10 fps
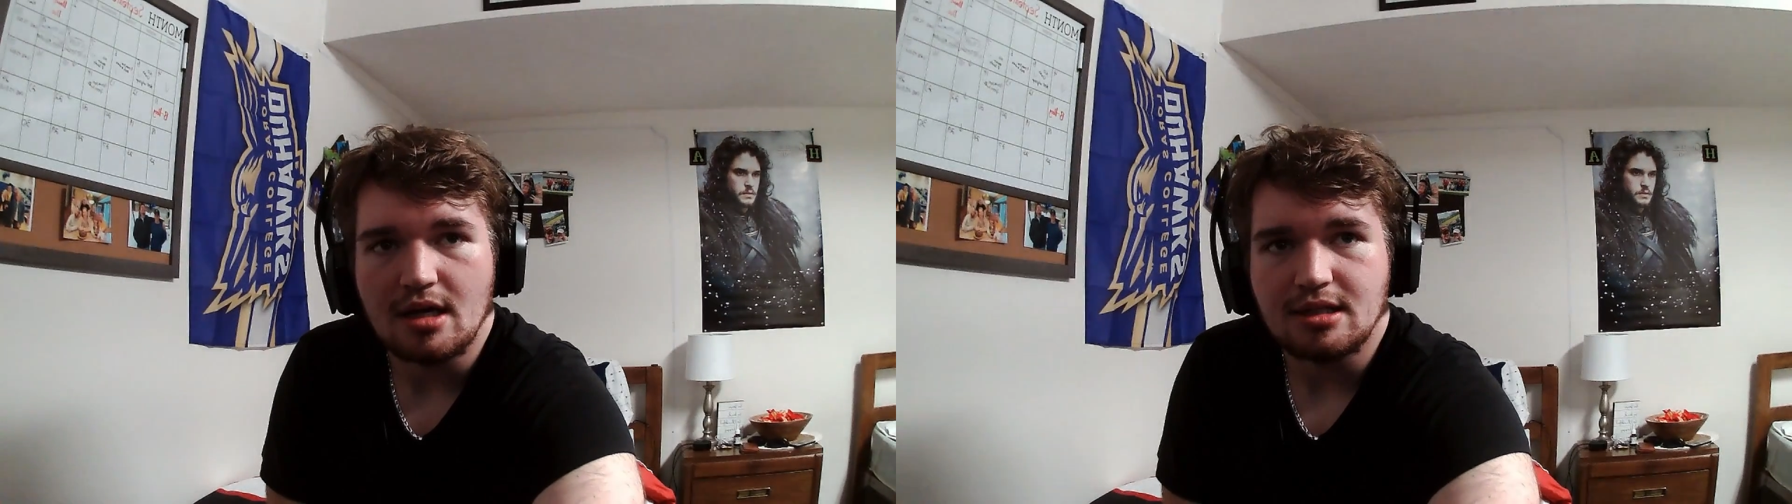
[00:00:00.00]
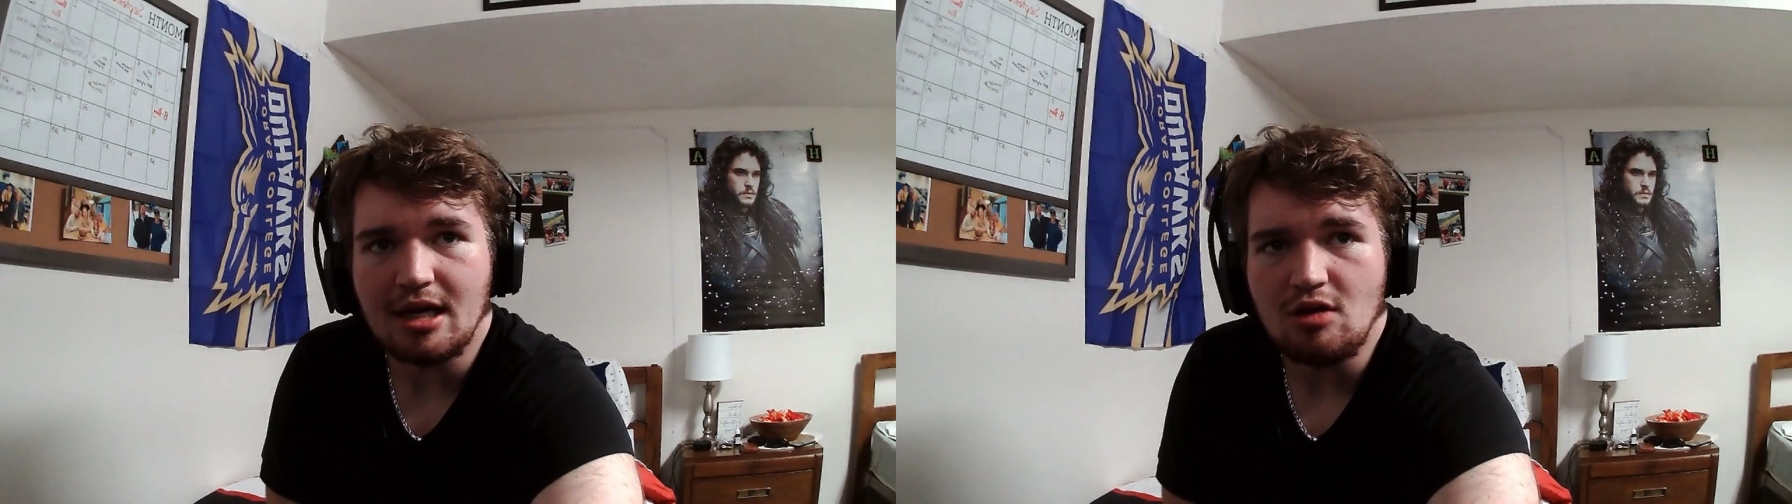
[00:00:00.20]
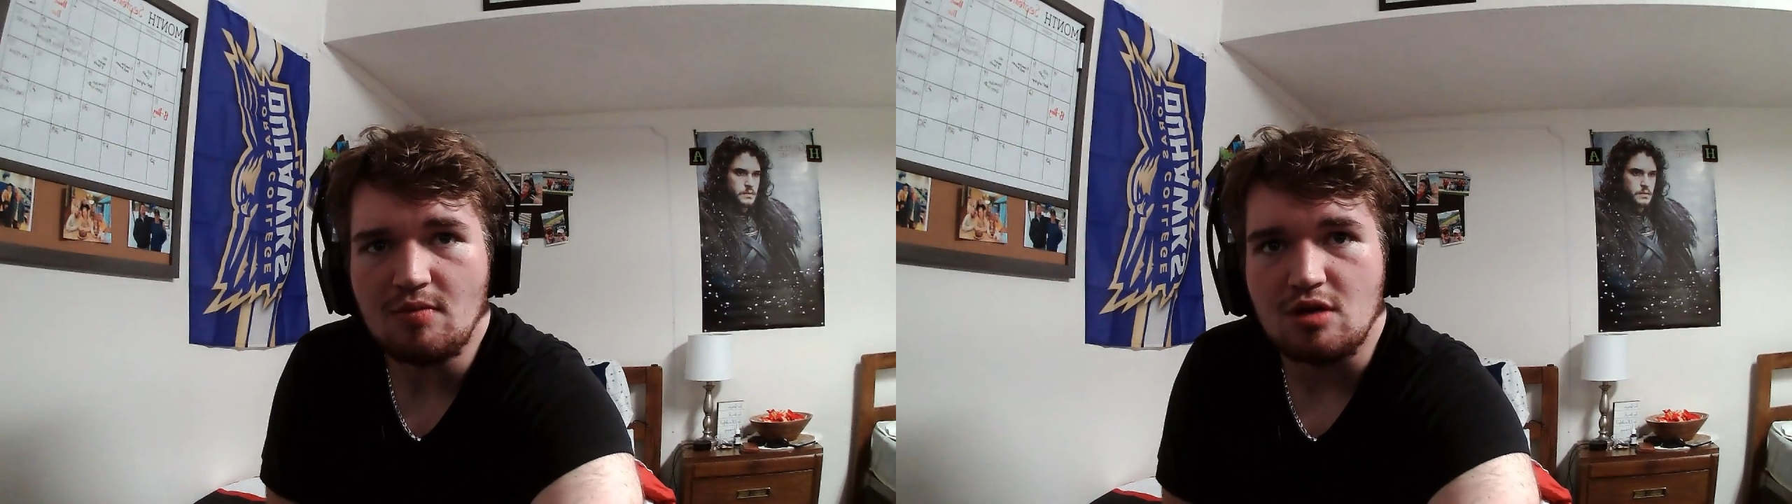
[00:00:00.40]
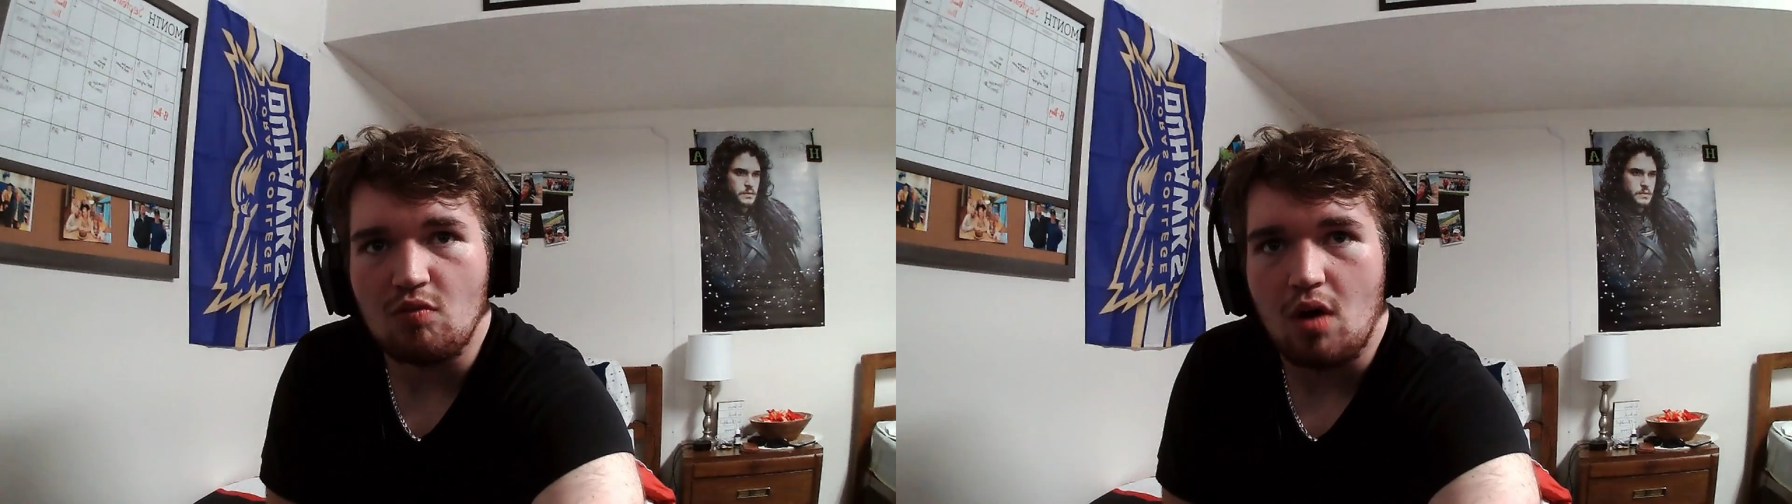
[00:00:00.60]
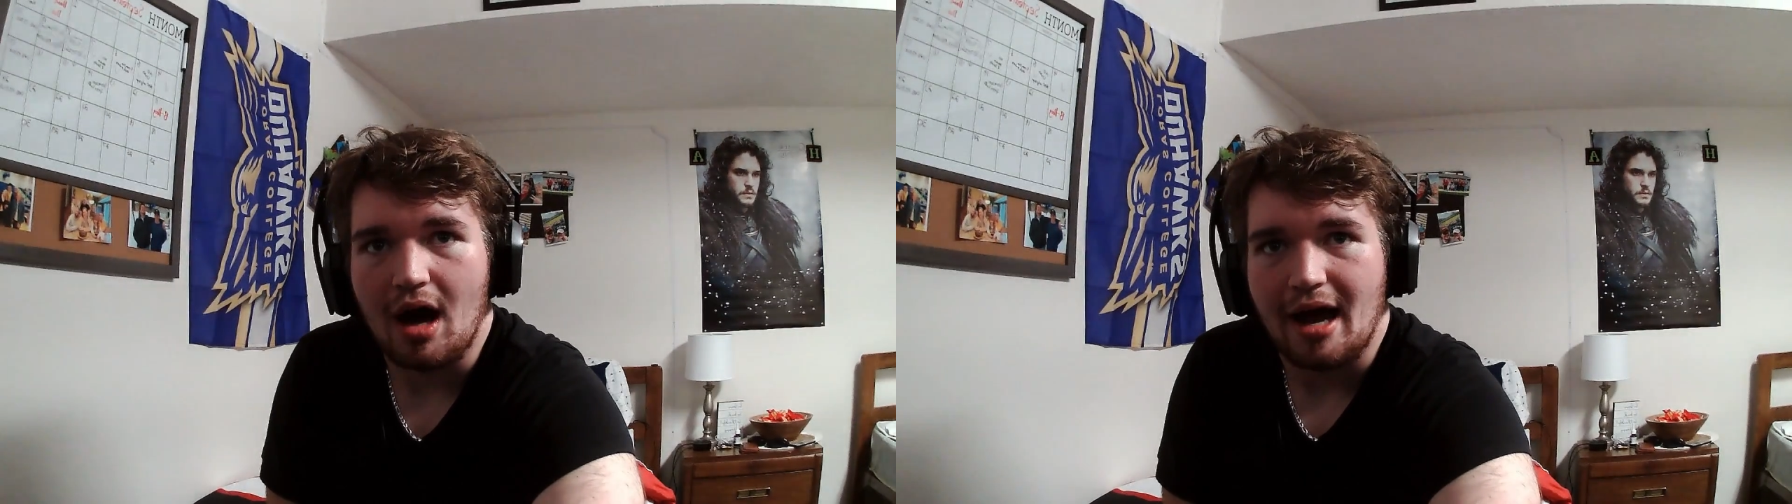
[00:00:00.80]
Tell me
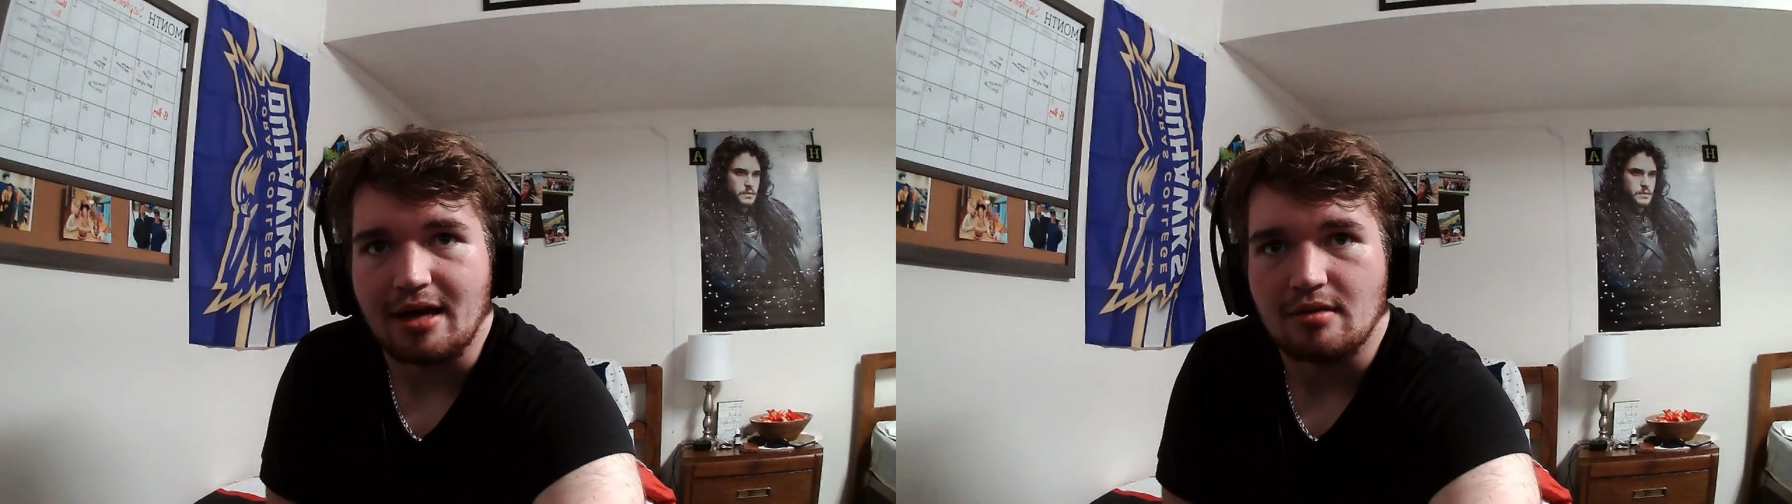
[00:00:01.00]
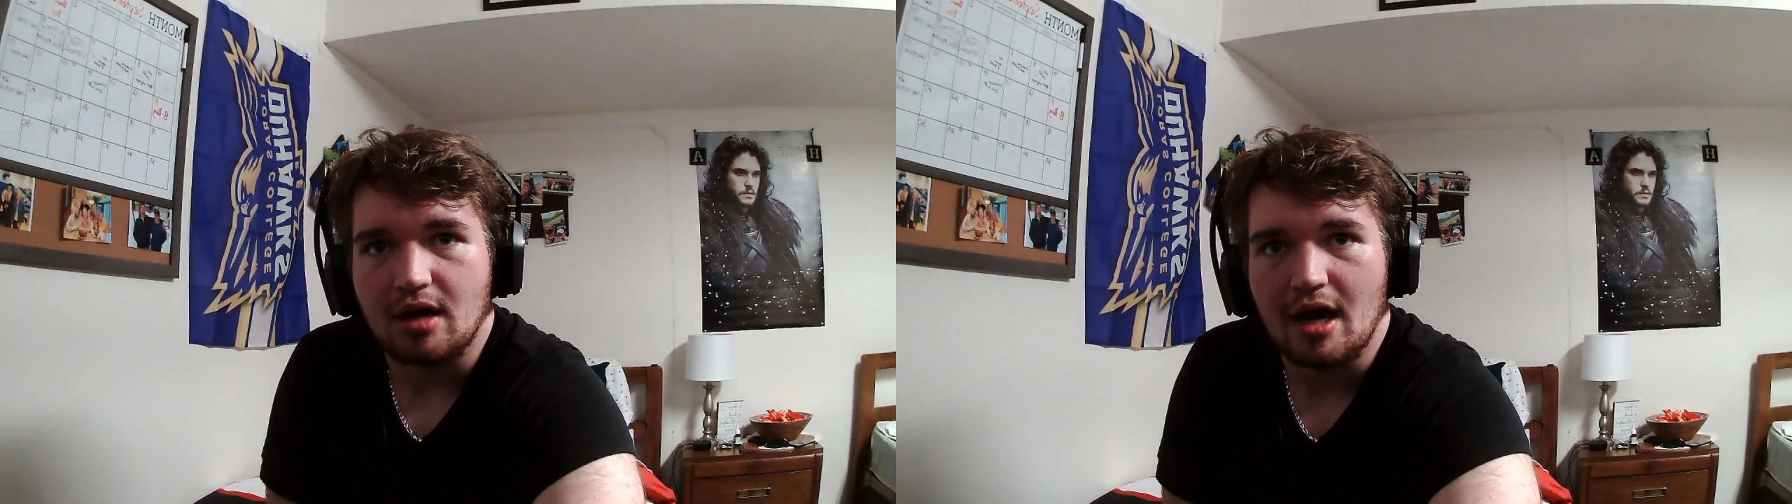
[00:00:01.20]
why